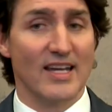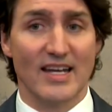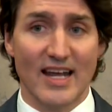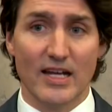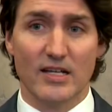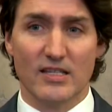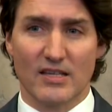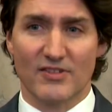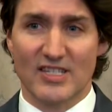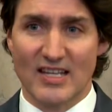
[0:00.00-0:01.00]

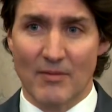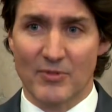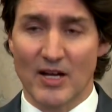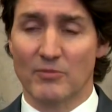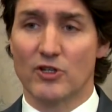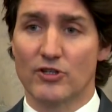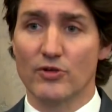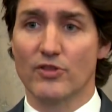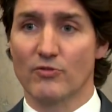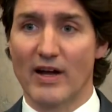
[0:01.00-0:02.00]
Canadians have stepped up to
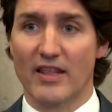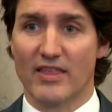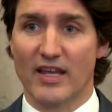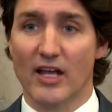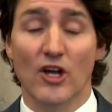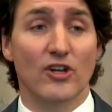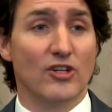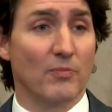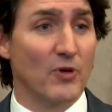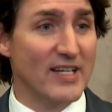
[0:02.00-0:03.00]
do the right thing
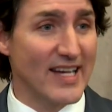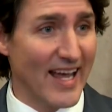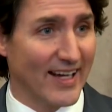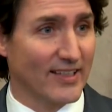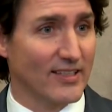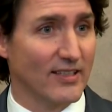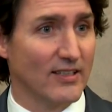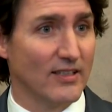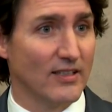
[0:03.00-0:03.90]
to protect